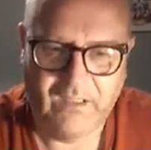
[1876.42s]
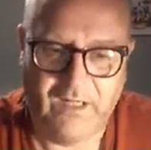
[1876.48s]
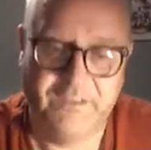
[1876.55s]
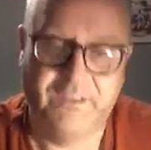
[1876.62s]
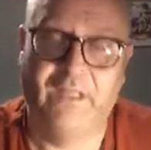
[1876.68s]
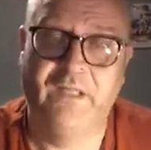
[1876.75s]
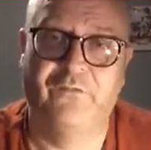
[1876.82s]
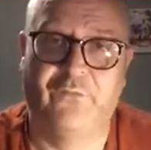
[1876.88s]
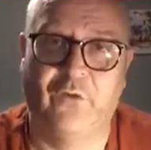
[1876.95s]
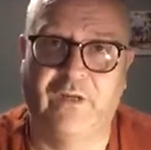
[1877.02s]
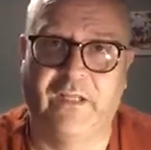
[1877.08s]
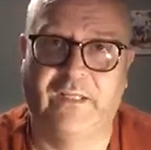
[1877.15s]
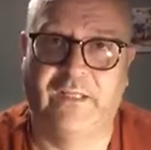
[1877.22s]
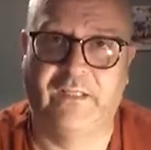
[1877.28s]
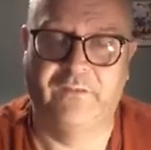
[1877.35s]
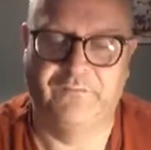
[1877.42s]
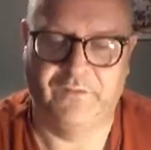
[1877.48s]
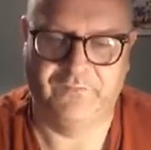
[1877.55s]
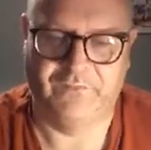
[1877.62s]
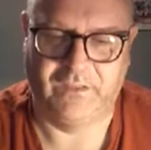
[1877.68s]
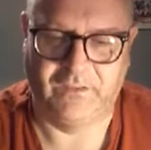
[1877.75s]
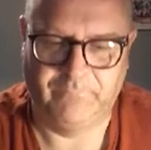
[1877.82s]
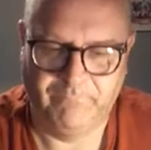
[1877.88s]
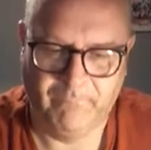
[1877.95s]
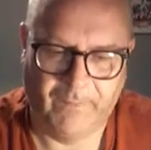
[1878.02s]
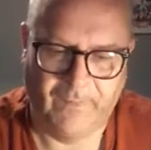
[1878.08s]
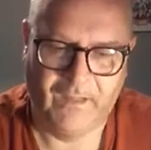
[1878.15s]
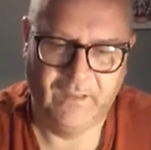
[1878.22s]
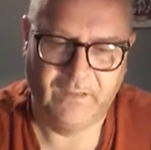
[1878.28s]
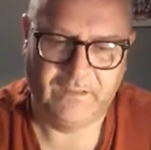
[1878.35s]
Isaiah 49:15.
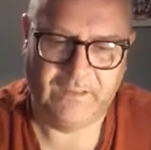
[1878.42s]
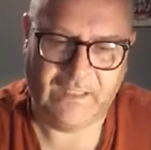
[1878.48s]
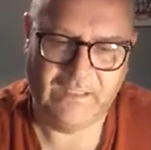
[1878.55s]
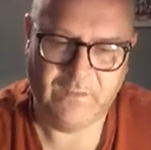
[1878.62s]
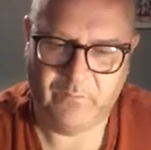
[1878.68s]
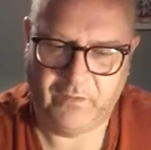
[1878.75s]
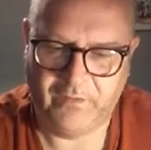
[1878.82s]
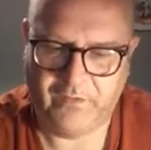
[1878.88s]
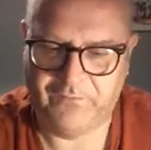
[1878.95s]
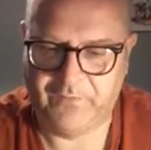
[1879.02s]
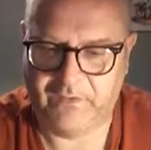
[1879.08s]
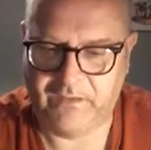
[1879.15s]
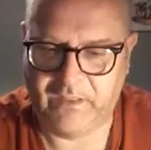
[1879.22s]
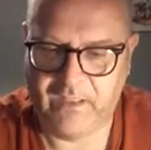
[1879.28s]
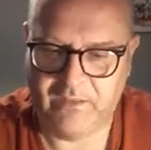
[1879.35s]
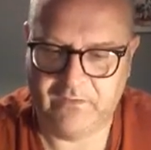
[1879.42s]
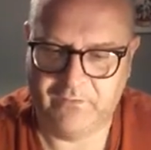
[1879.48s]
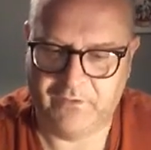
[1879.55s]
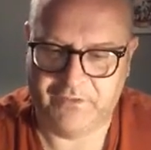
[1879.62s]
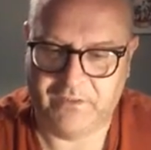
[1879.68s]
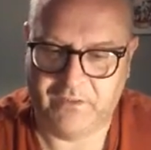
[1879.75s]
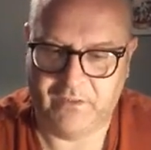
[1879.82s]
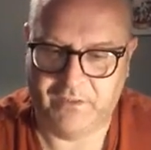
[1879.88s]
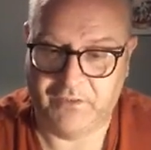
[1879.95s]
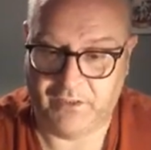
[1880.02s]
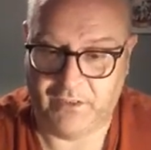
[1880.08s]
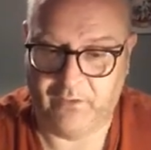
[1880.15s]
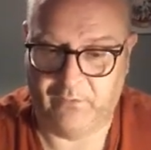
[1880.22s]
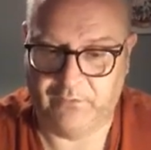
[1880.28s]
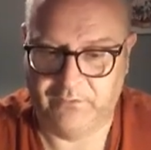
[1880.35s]
Can a mother forget nursing her
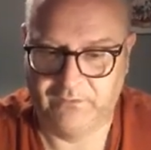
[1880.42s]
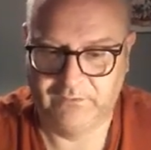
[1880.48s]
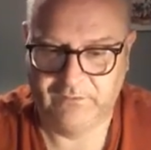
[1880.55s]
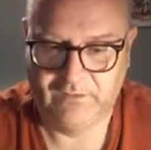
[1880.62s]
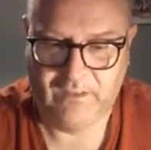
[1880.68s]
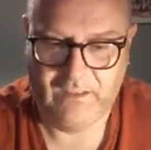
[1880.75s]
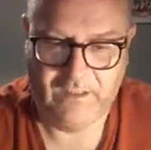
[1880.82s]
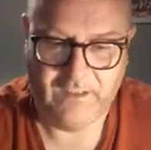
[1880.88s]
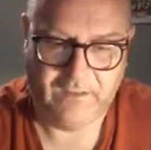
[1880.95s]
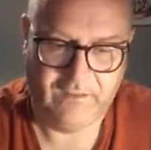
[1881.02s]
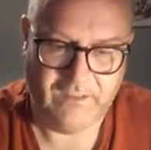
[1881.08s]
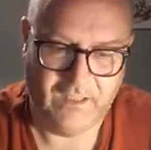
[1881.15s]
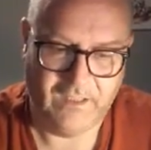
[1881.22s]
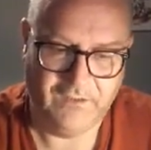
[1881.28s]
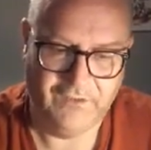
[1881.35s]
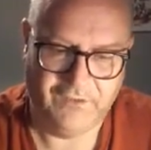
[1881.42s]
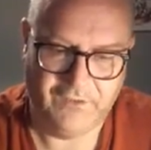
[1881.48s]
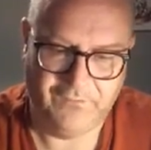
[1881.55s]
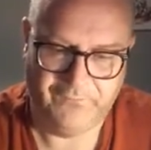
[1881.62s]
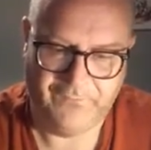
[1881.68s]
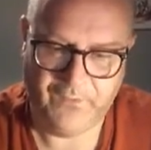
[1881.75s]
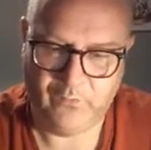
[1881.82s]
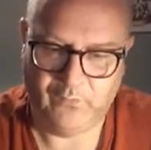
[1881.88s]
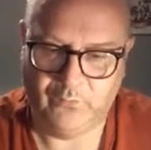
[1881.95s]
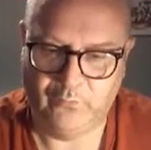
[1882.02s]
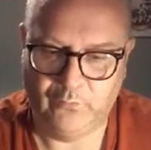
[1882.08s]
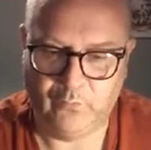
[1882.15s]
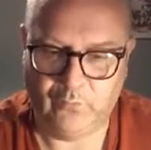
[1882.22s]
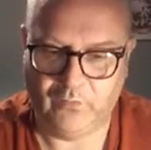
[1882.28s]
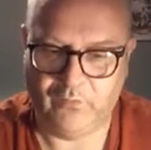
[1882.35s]
child? Can she feel
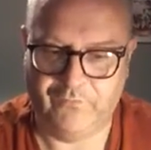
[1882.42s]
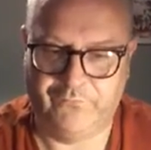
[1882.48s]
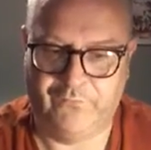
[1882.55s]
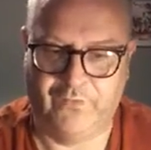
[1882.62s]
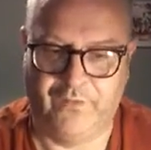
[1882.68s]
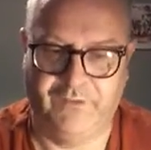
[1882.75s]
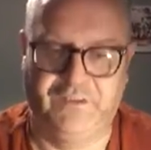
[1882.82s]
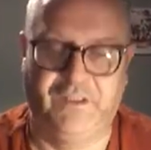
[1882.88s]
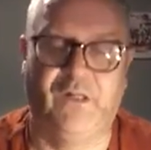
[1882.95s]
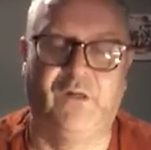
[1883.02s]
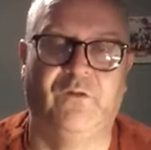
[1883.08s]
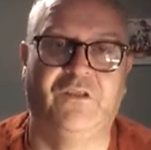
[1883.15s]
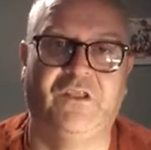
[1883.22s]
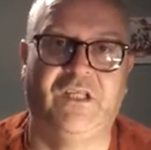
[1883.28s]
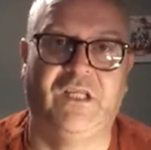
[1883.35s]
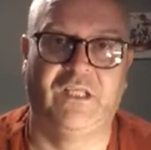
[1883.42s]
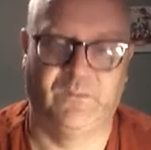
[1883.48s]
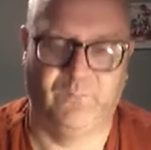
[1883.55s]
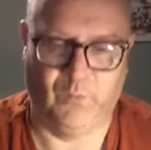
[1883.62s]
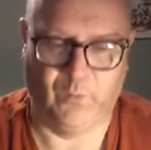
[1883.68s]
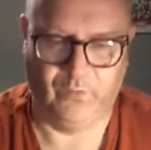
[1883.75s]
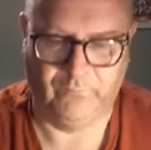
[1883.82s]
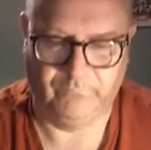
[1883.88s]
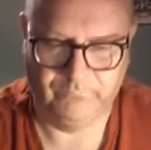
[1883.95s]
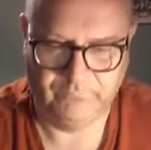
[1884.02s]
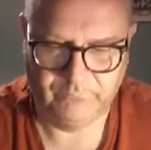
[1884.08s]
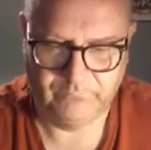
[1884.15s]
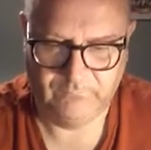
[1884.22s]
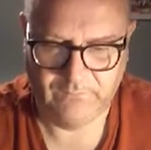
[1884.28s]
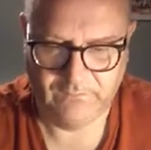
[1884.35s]
no love for a child she has born?
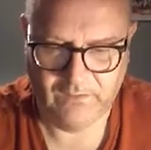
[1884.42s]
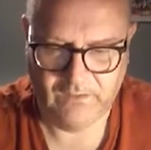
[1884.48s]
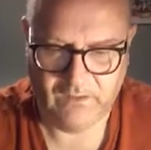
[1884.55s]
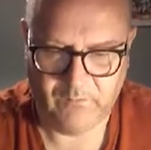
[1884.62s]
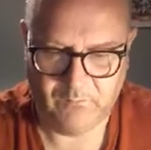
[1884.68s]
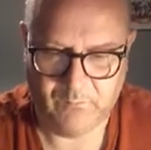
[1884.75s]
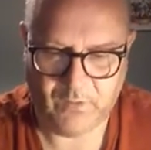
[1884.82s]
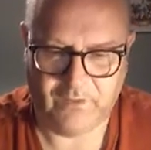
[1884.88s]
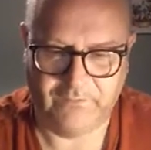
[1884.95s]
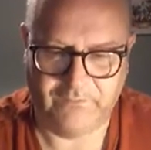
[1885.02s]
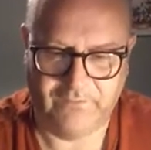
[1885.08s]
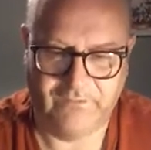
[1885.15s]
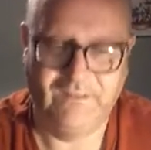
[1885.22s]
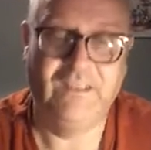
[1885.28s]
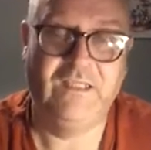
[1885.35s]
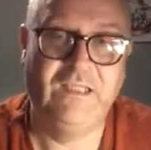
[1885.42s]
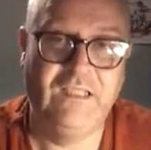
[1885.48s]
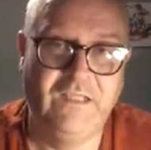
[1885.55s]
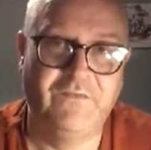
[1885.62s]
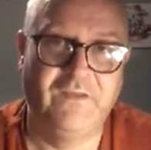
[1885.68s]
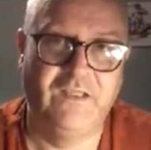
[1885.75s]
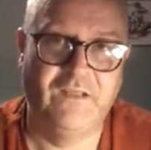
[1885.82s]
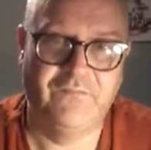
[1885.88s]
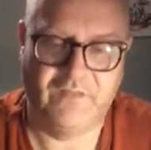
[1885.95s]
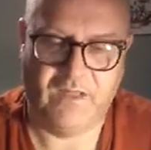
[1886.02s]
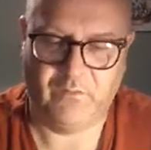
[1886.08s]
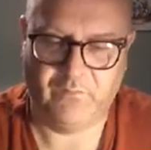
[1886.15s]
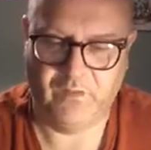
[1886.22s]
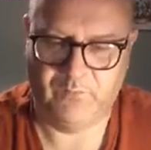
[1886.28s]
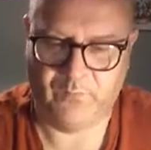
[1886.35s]
But even if
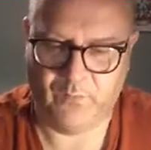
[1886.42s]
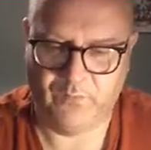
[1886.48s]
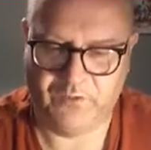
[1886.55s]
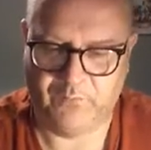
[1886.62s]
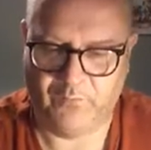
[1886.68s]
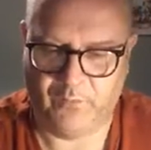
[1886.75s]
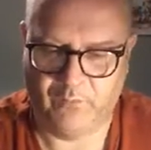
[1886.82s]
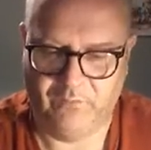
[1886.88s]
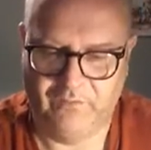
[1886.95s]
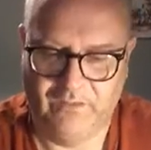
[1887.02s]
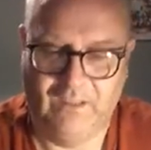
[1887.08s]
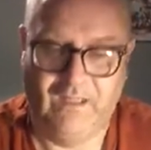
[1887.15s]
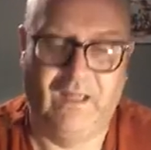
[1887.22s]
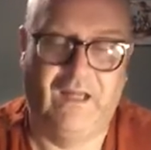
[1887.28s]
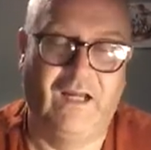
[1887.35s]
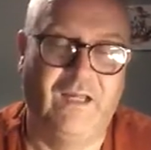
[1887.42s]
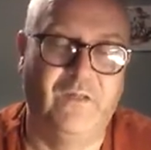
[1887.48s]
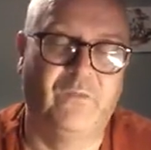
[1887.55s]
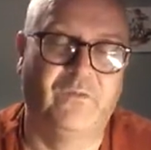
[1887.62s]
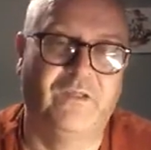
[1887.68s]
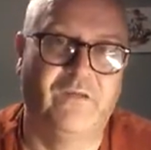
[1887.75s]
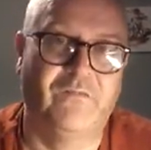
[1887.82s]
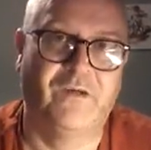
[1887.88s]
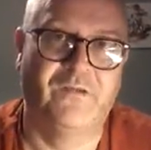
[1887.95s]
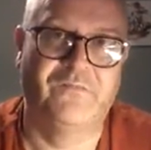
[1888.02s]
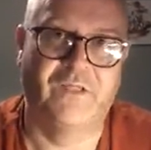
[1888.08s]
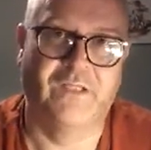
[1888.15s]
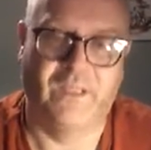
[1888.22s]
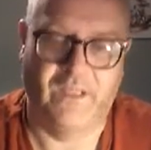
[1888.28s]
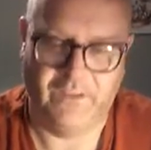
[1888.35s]
that were possible, I will never
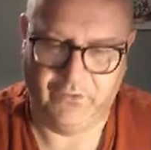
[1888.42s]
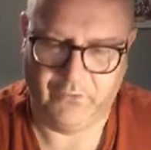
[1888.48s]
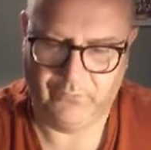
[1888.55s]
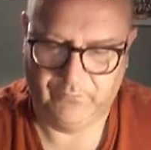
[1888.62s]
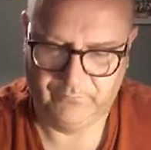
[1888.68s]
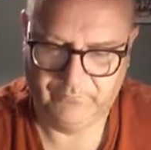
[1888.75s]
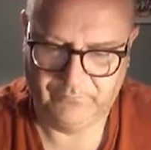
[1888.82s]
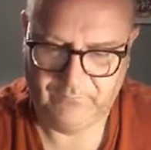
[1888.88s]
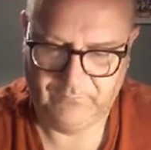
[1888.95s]
forget you.